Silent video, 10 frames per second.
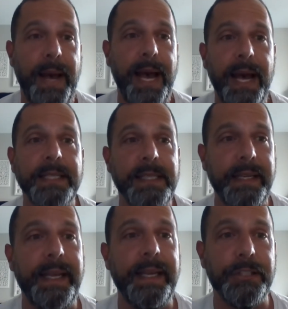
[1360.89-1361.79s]
pass
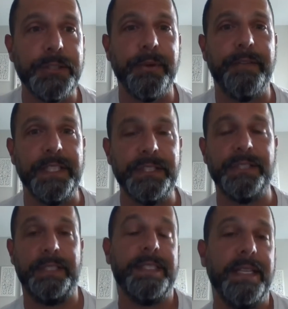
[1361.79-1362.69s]
an English
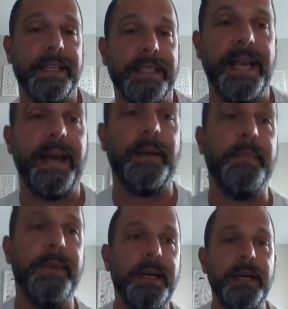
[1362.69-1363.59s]
proficiency
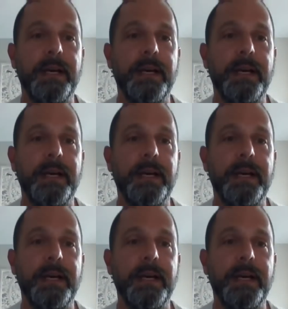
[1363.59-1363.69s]
exam.